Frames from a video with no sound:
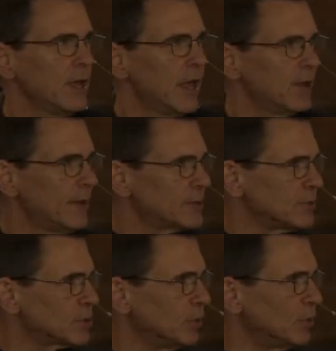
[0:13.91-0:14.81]
Elementary
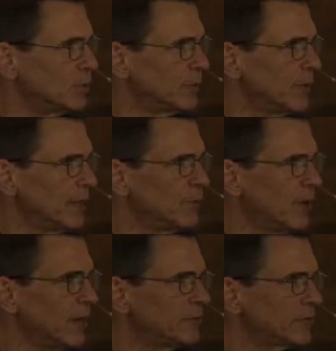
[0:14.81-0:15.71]
school really
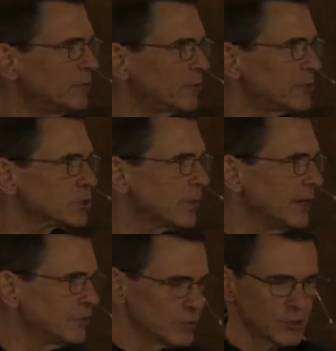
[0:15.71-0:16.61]
went from first
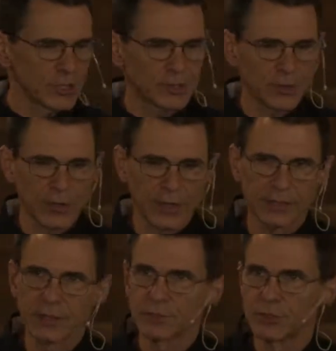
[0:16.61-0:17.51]
grade through sixth grade.
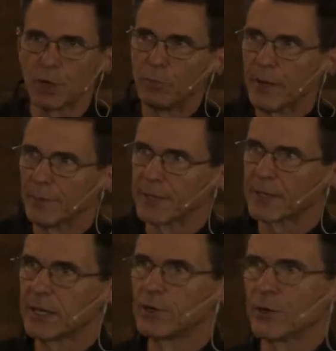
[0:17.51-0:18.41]
There was no public
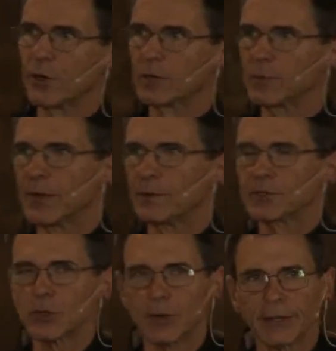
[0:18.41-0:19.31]
kindergarten when I was
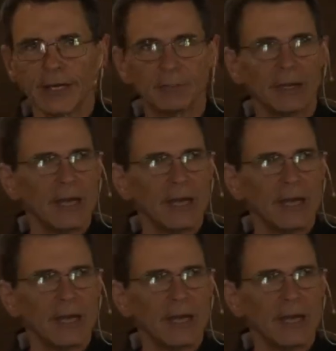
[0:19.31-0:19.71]
growing up.